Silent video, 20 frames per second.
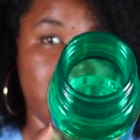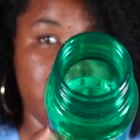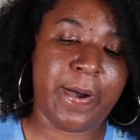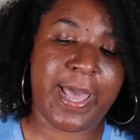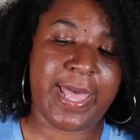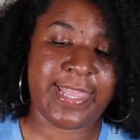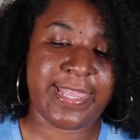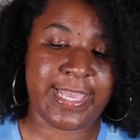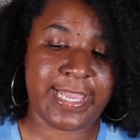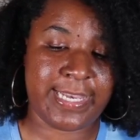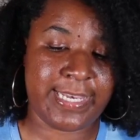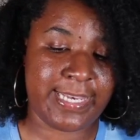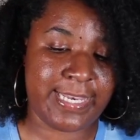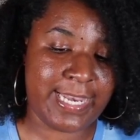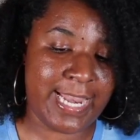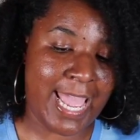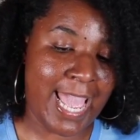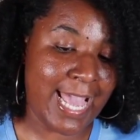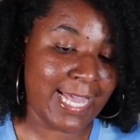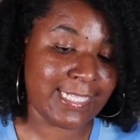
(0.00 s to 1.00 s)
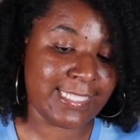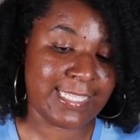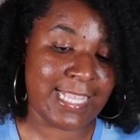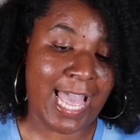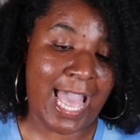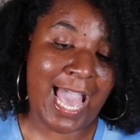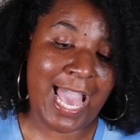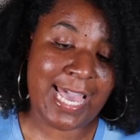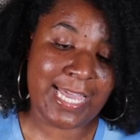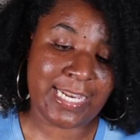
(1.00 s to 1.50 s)
The next
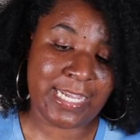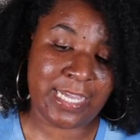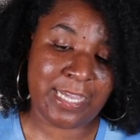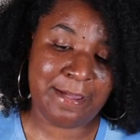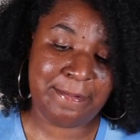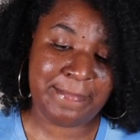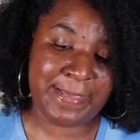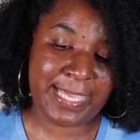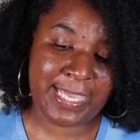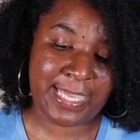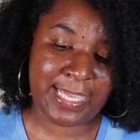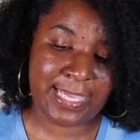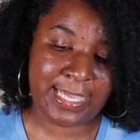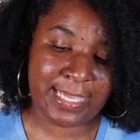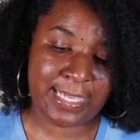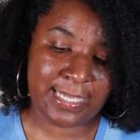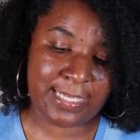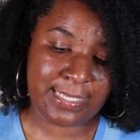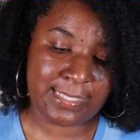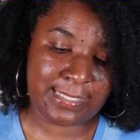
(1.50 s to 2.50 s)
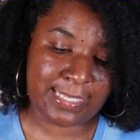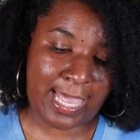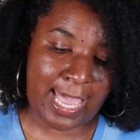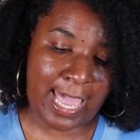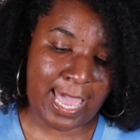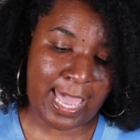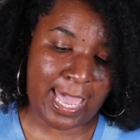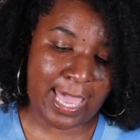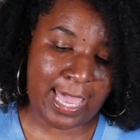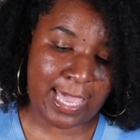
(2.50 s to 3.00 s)
item is
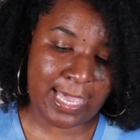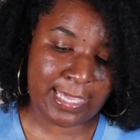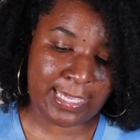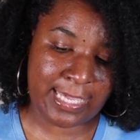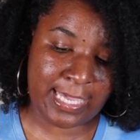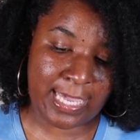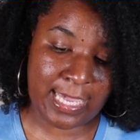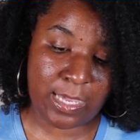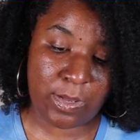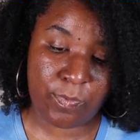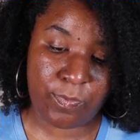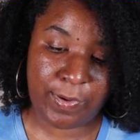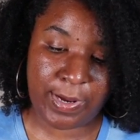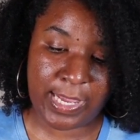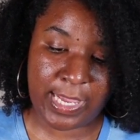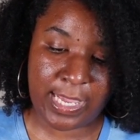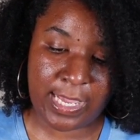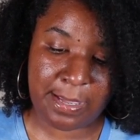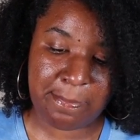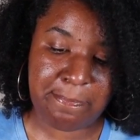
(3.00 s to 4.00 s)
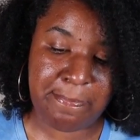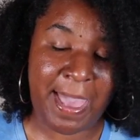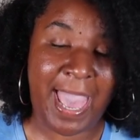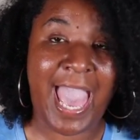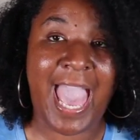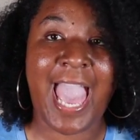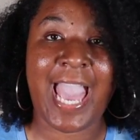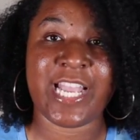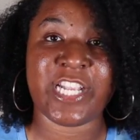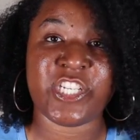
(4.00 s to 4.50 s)
a keyring
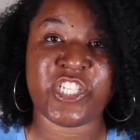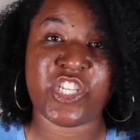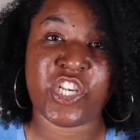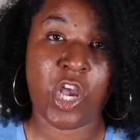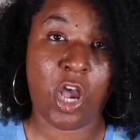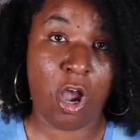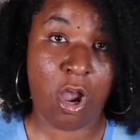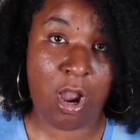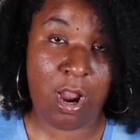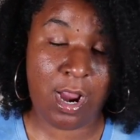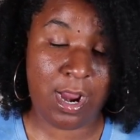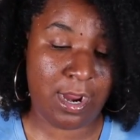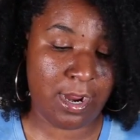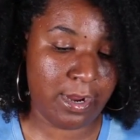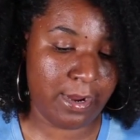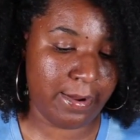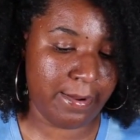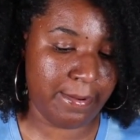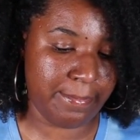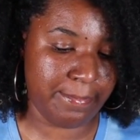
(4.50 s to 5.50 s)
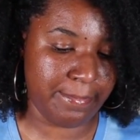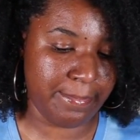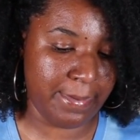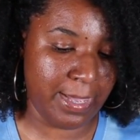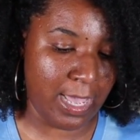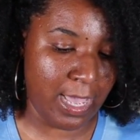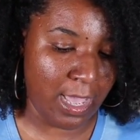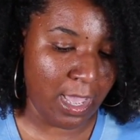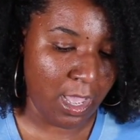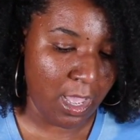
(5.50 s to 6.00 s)
bag charm.
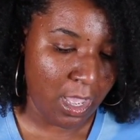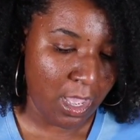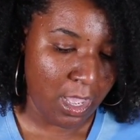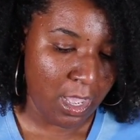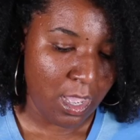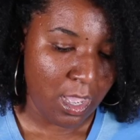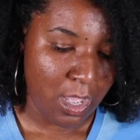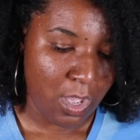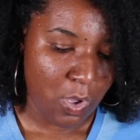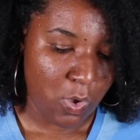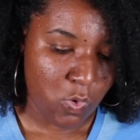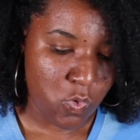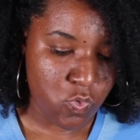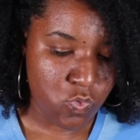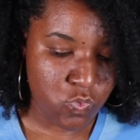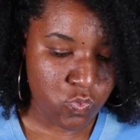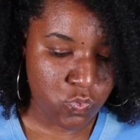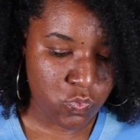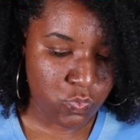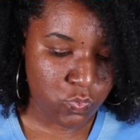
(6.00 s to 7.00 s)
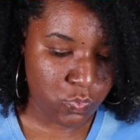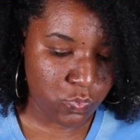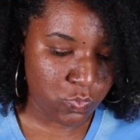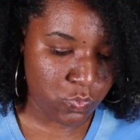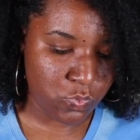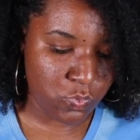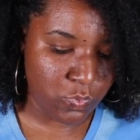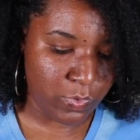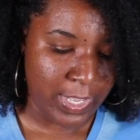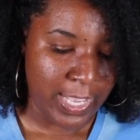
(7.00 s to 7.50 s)

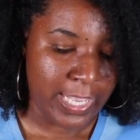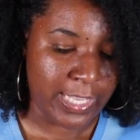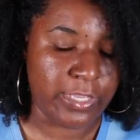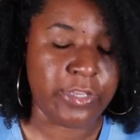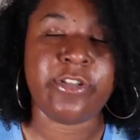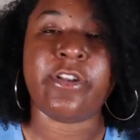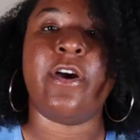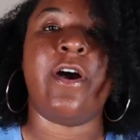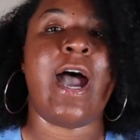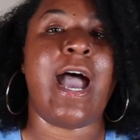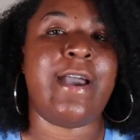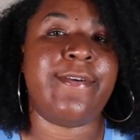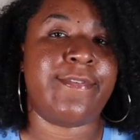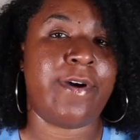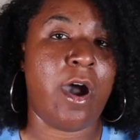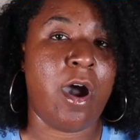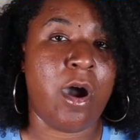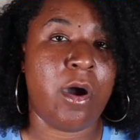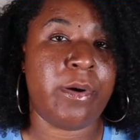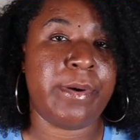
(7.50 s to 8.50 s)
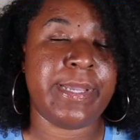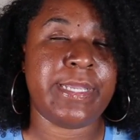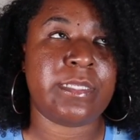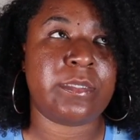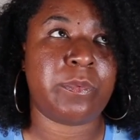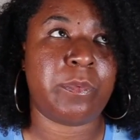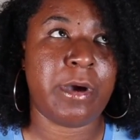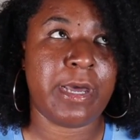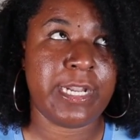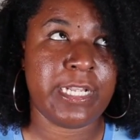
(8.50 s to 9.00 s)
Ooh, you know, I've
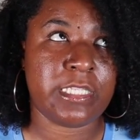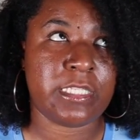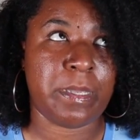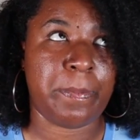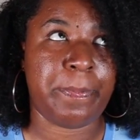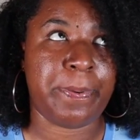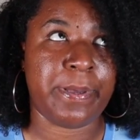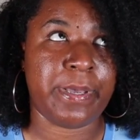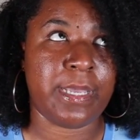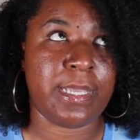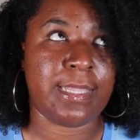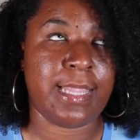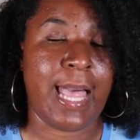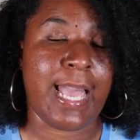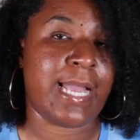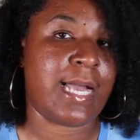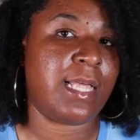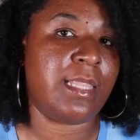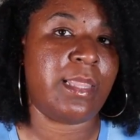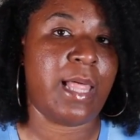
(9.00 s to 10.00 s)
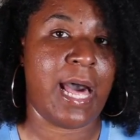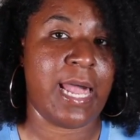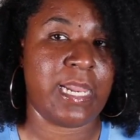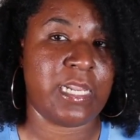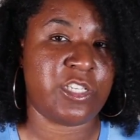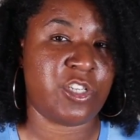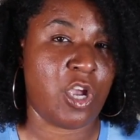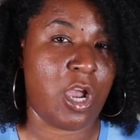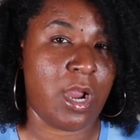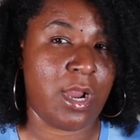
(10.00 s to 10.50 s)
always wanted to put like a lot
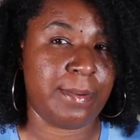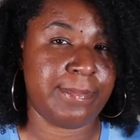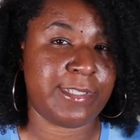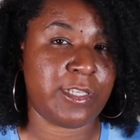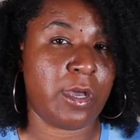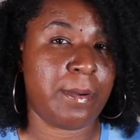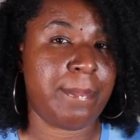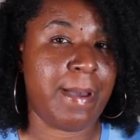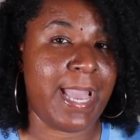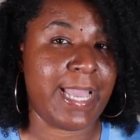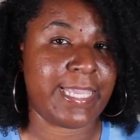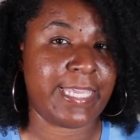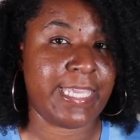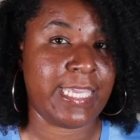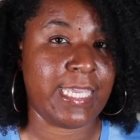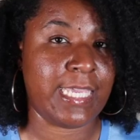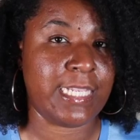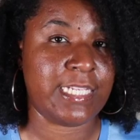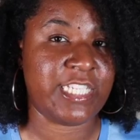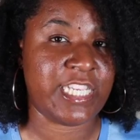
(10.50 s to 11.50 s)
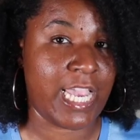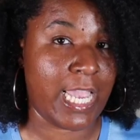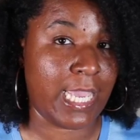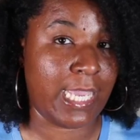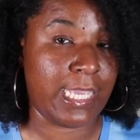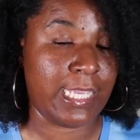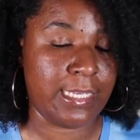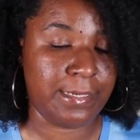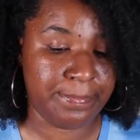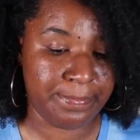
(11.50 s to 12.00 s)
of charms on my
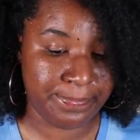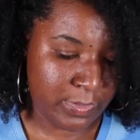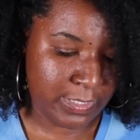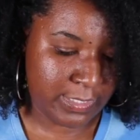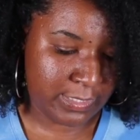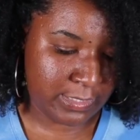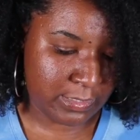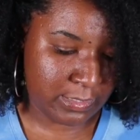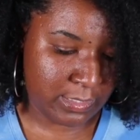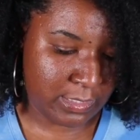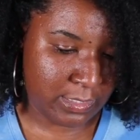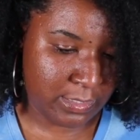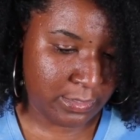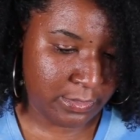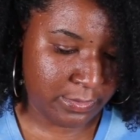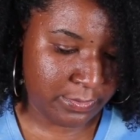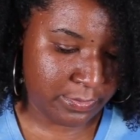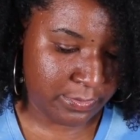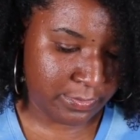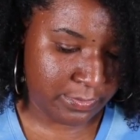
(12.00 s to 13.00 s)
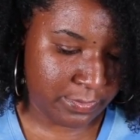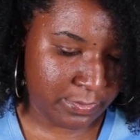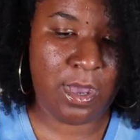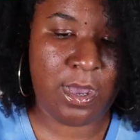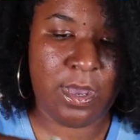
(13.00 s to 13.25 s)
keychain. Ooh, this is cute.